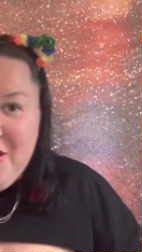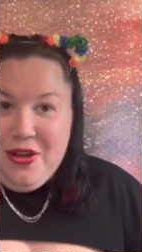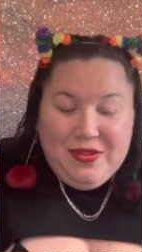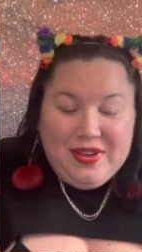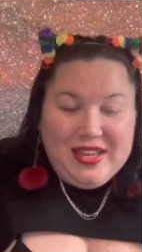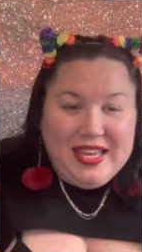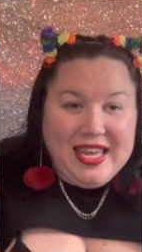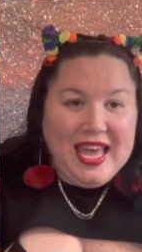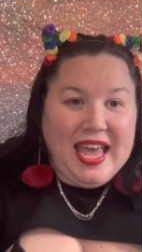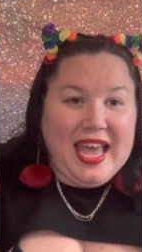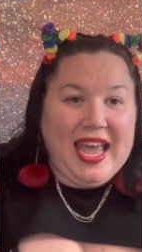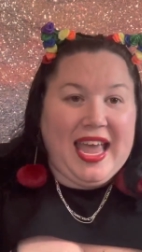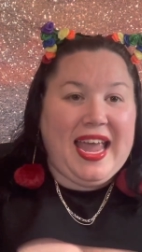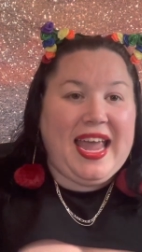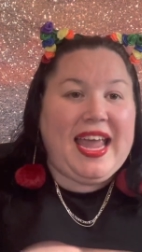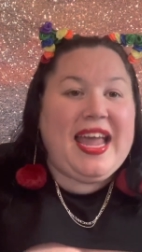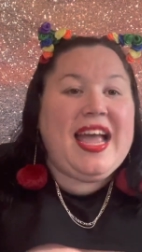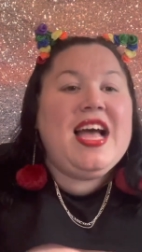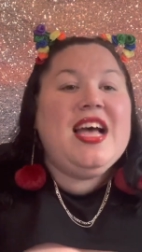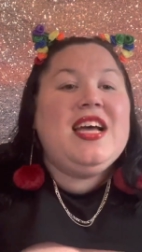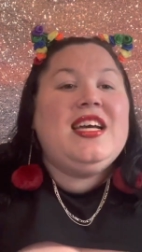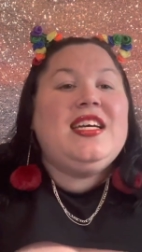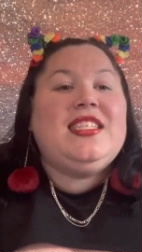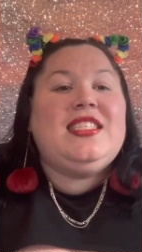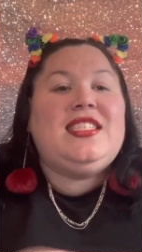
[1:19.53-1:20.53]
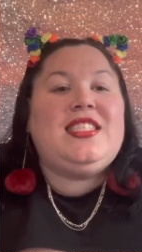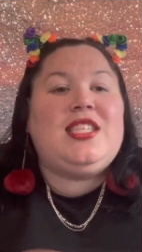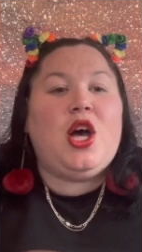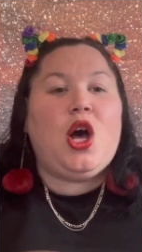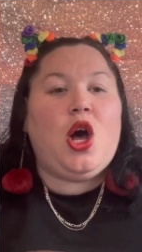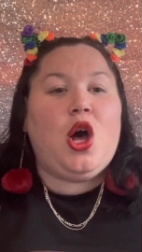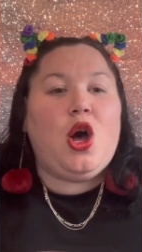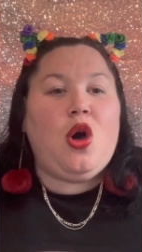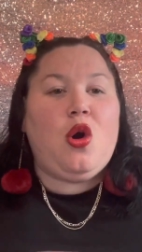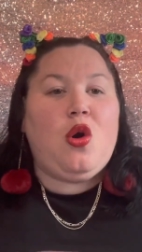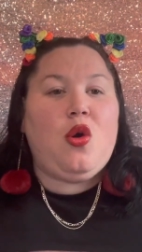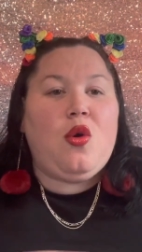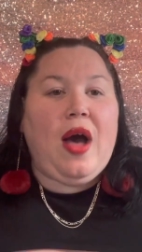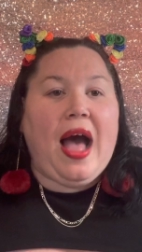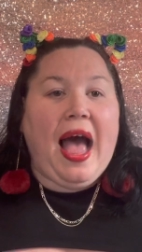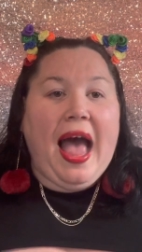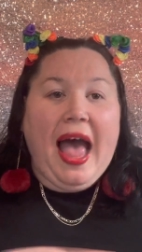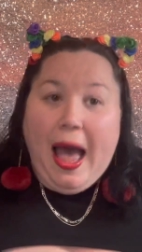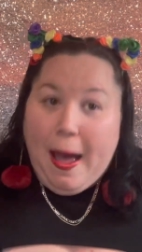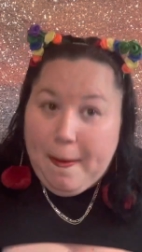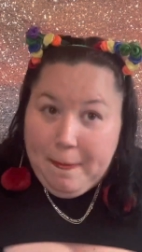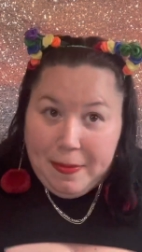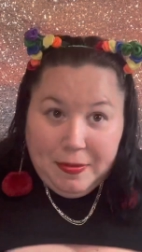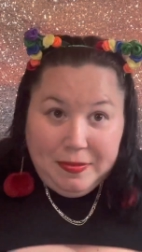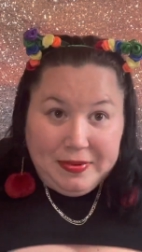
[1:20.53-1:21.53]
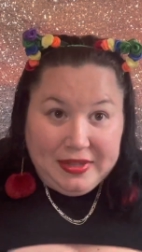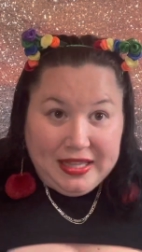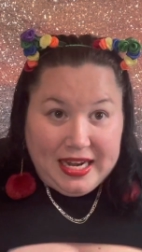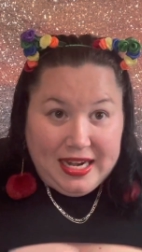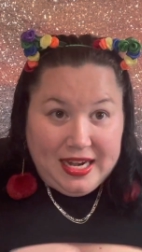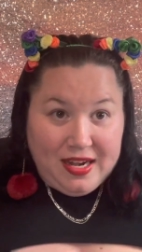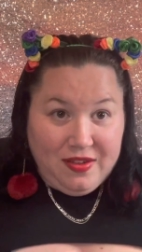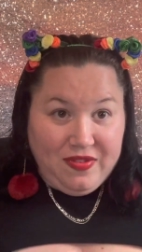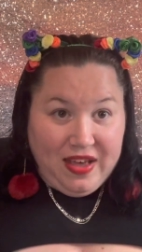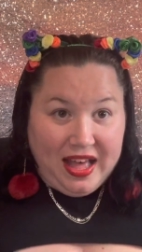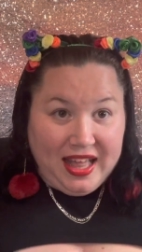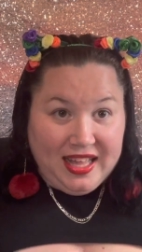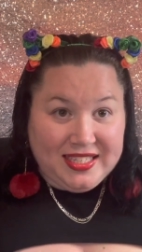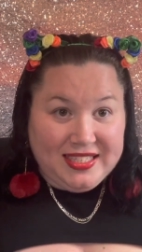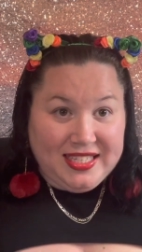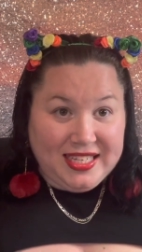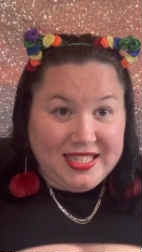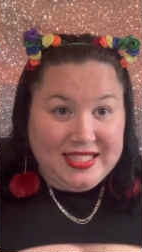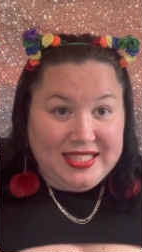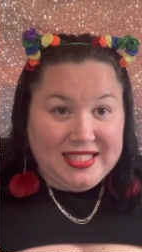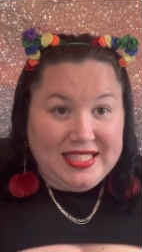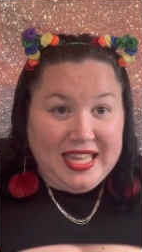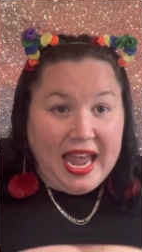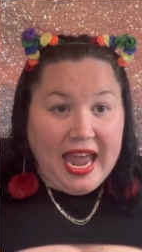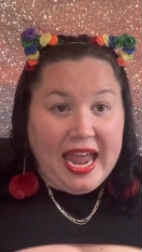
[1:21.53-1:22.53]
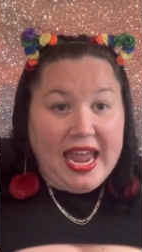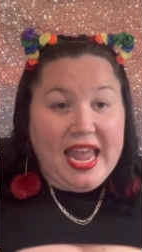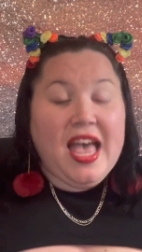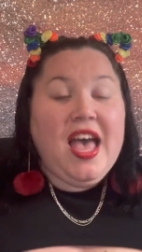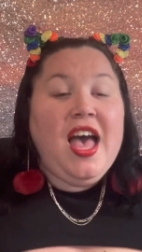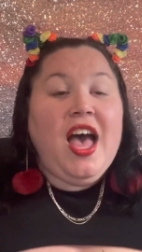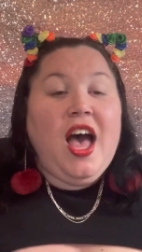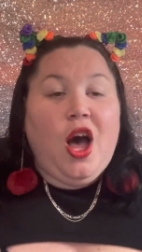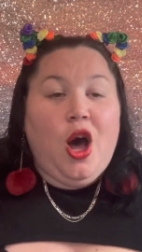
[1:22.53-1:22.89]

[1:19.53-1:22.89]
Okay, so happy belated Valentine's Day.